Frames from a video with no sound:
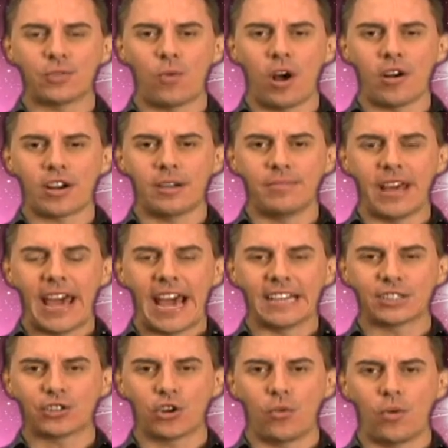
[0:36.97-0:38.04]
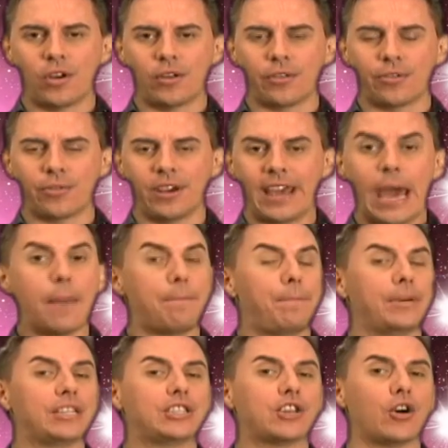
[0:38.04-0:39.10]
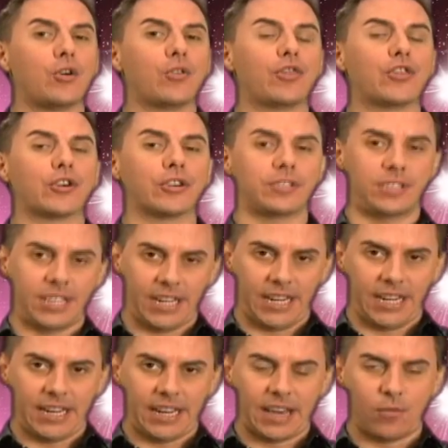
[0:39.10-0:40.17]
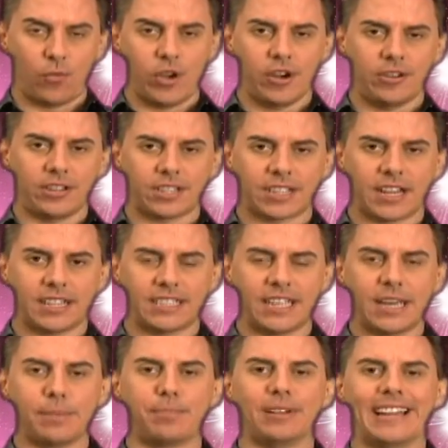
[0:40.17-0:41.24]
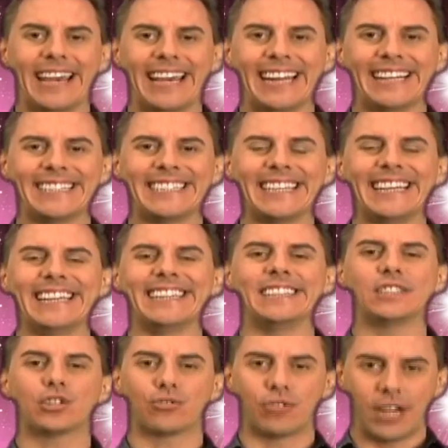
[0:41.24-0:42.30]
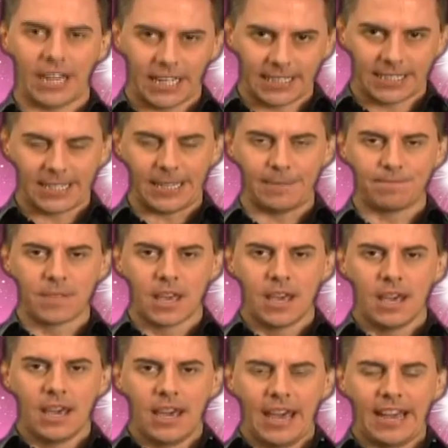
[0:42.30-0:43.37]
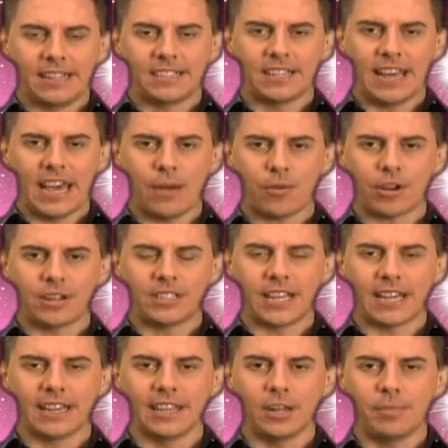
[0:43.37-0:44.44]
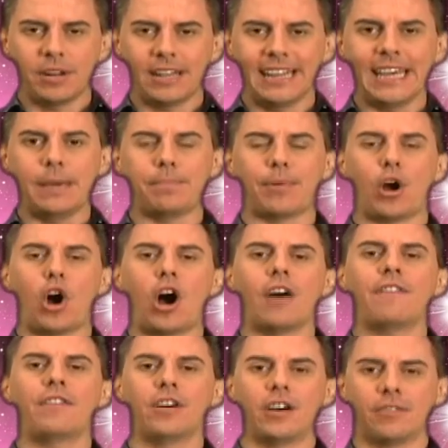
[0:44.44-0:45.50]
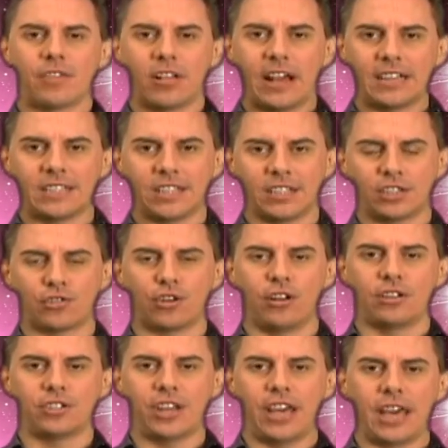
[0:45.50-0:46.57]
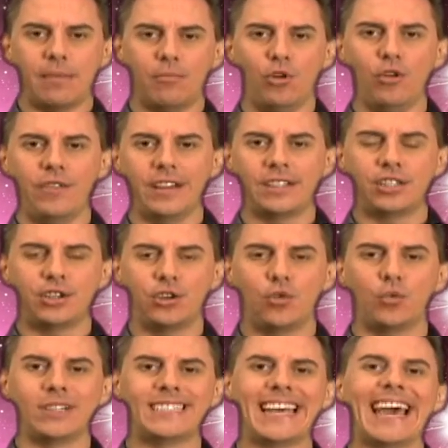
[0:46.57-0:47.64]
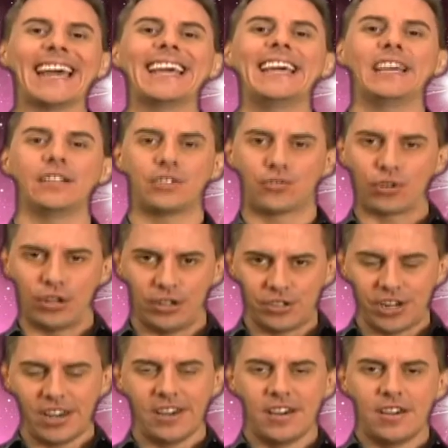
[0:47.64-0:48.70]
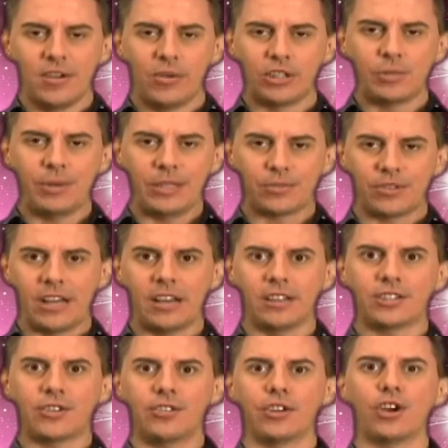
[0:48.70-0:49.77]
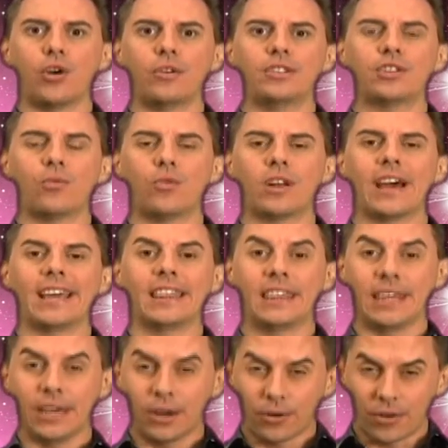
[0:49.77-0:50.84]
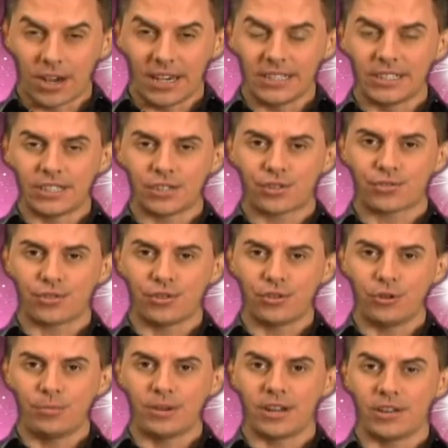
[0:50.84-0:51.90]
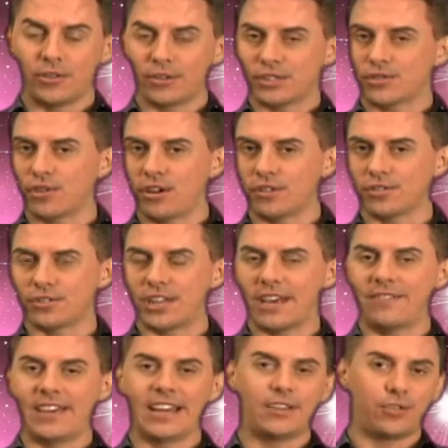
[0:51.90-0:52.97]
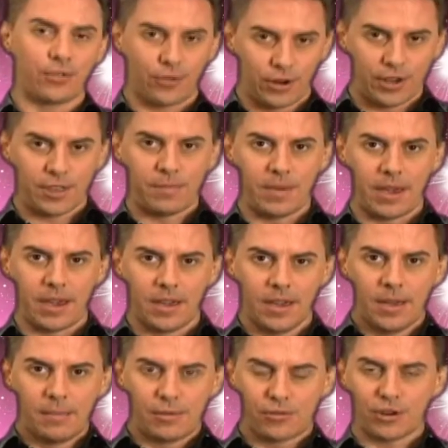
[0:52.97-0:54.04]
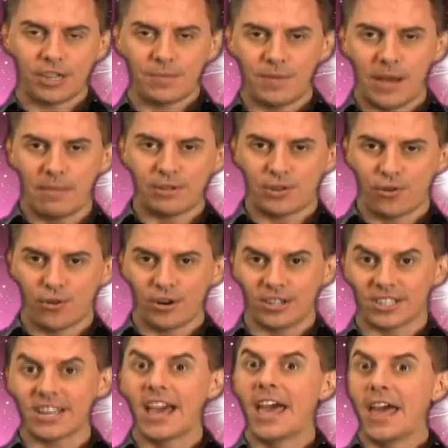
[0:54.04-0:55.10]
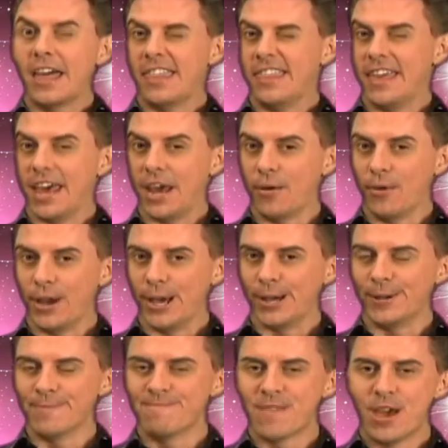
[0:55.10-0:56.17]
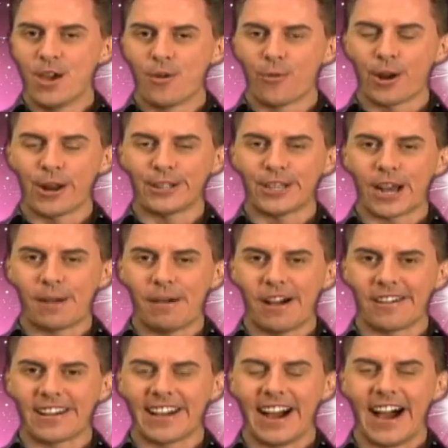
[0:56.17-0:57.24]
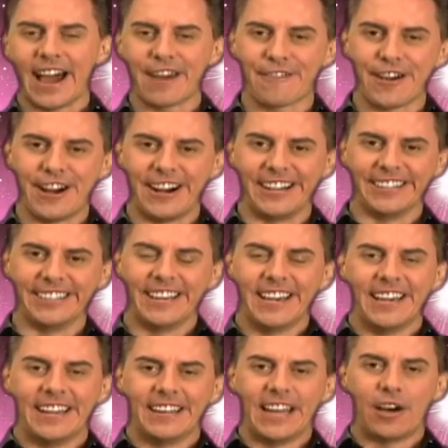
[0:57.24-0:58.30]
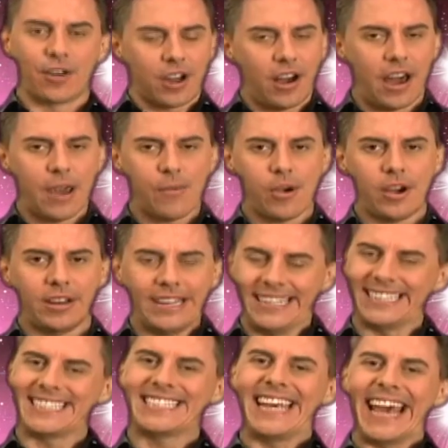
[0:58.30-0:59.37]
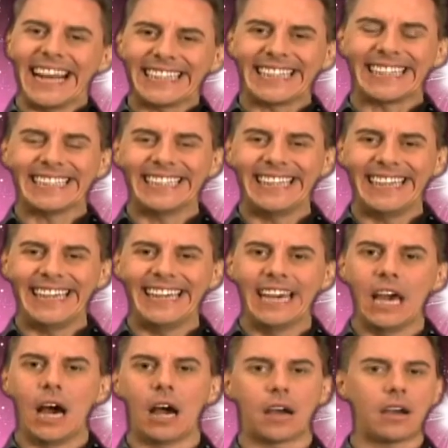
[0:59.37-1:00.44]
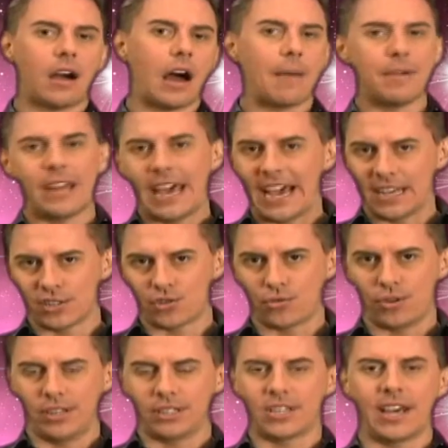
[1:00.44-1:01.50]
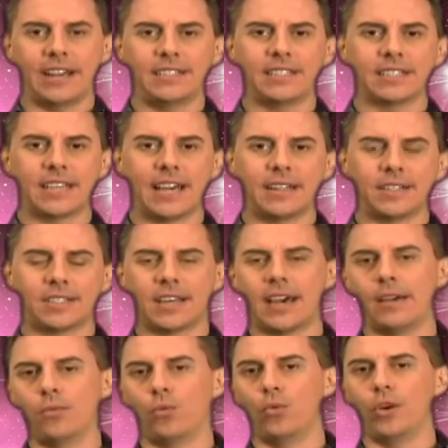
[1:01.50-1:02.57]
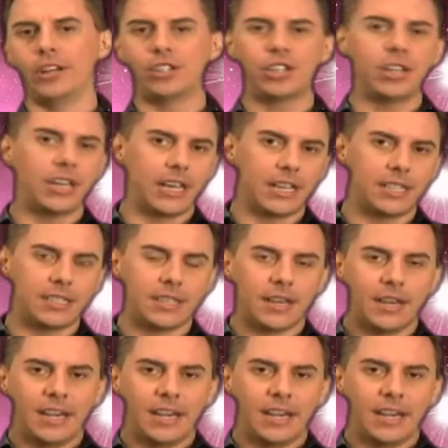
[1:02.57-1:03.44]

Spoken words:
Welcome to Astro 103, episode 13, and we are discussing planets in transit. And today we're going to take a little bit of leap off of classic astrology and move into Witecki astrology, which means we're now starting to go into what I theorize is true, but other astrologers have yet to agree with me. But trust me, I'm a Taurus. They will. We're going to talk about Chiron. Now, Chiron is technically a comet asteroid. Scientists can't decide which it is.